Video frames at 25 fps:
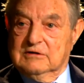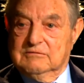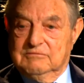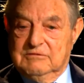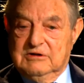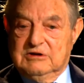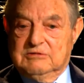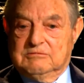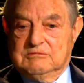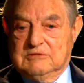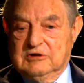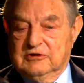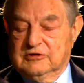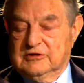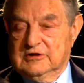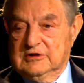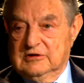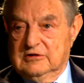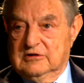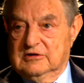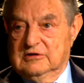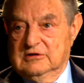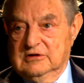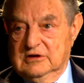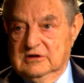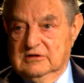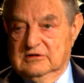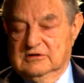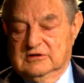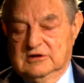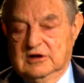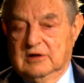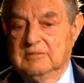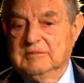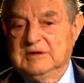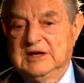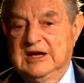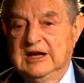because it's
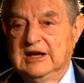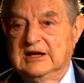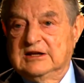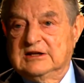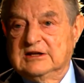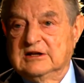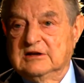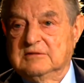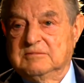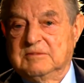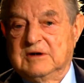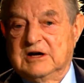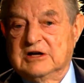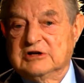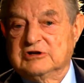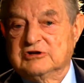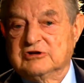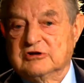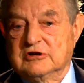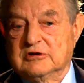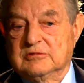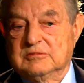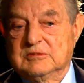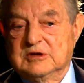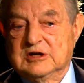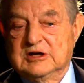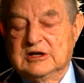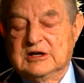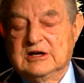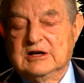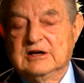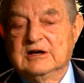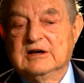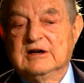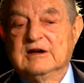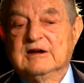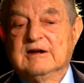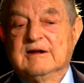dominated by Germany,